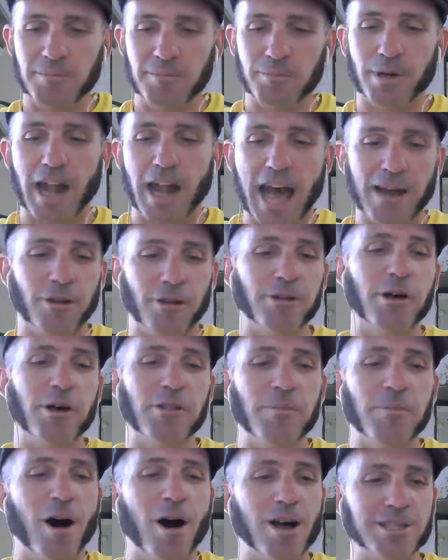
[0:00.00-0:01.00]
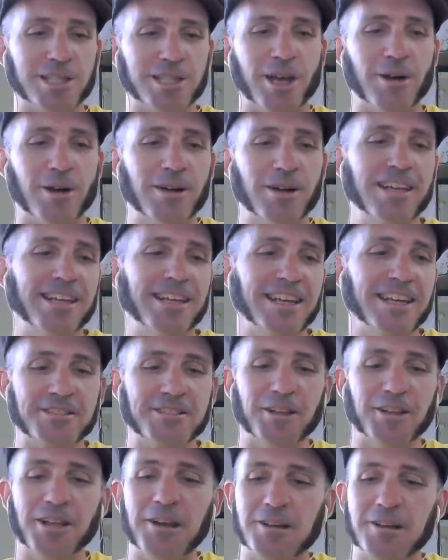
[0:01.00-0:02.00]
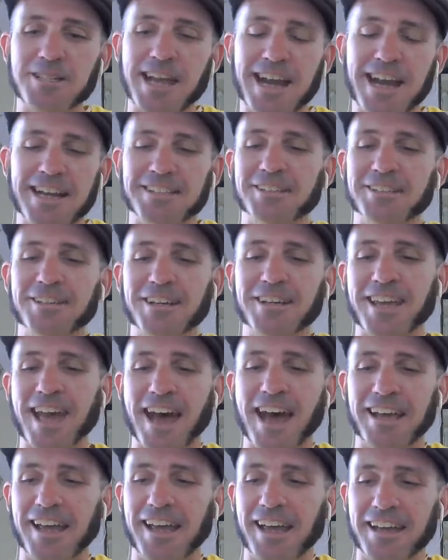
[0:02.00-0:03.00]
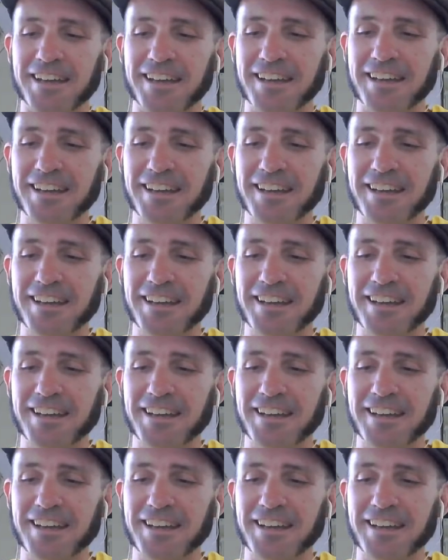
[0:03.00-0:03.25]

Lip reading: but I don't know them all, so it's still entertaining to look at, and